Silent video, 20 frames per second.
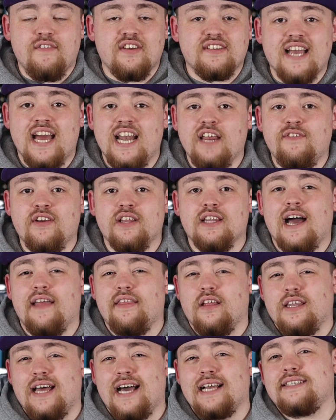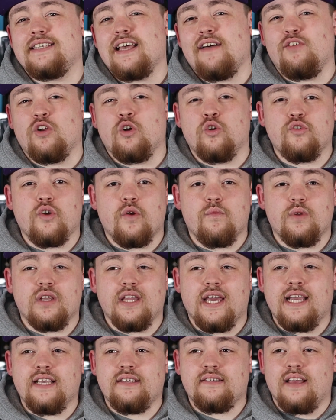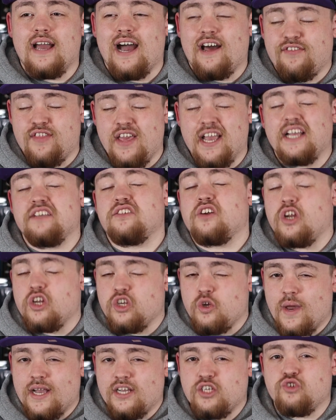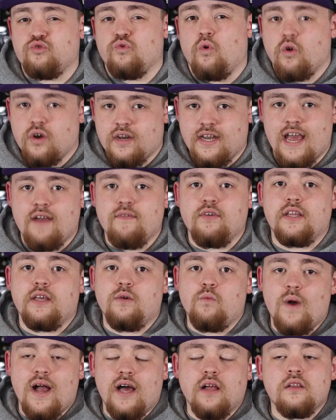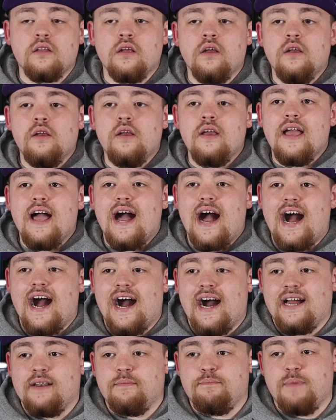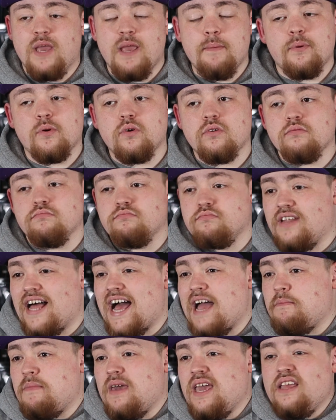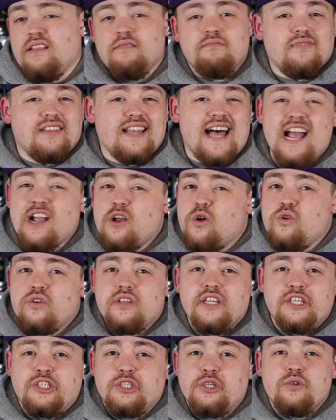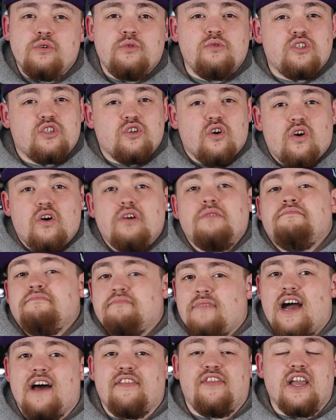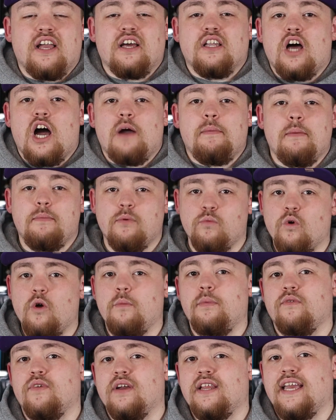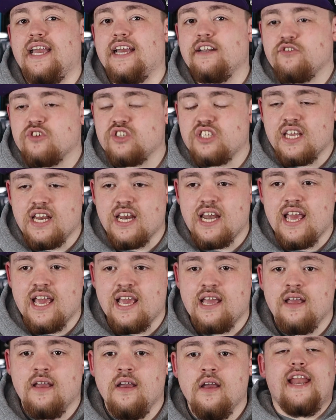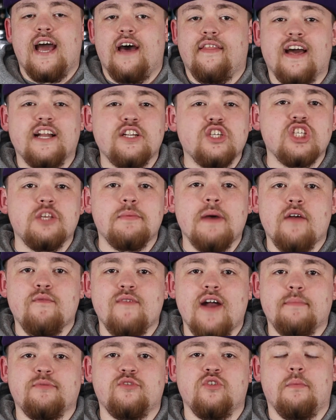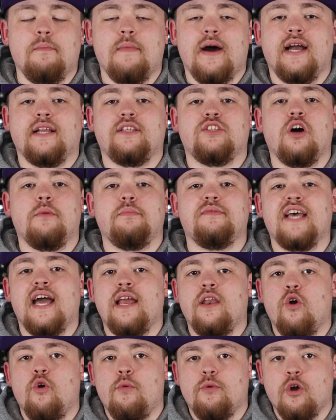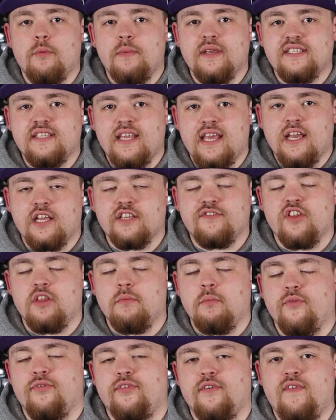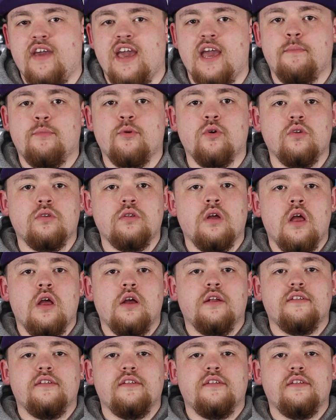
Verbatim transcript: if it's anything like the last seven hundred release, I think it's going to do extraordinarily well. And people like me like ugly shoes, so I think a lot of people will be really interested in it. Now, that just about wraps up my top ten upcoming sneakers for the month of April.